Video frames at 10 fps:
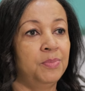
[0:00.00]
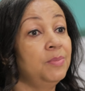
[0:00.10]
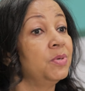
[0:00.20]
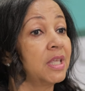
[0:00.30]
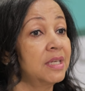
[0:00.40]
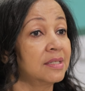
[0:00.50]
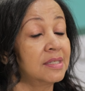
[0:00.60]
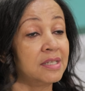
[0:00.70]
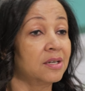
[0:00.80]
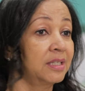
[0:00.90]
people that
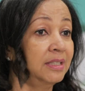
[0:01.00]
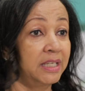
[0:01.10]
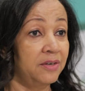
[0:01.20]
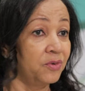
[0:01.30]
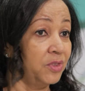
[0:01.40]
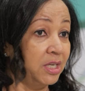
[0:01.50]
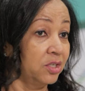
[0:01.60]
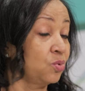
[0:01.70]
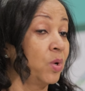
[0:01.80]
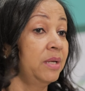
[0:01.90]
necessarily live within a
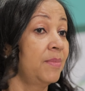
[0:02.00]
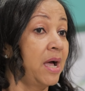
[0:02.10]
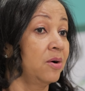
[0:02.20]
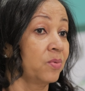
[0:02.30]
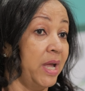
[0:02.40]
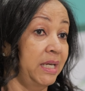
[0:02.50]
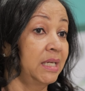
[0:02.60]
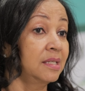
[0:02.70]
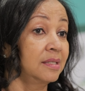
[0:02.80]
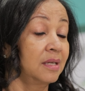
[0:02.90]
20-mile
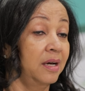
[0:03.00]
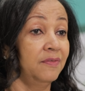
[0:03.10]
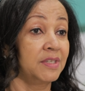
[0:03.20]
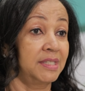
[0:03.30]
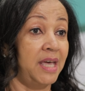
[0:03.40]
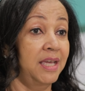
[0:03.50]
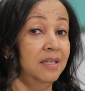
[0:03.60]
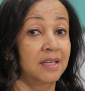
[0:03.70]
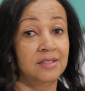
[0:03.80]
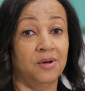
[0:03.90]
radius of the site.
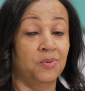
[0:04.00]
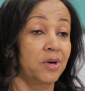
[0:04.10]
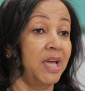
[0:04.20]
And so we're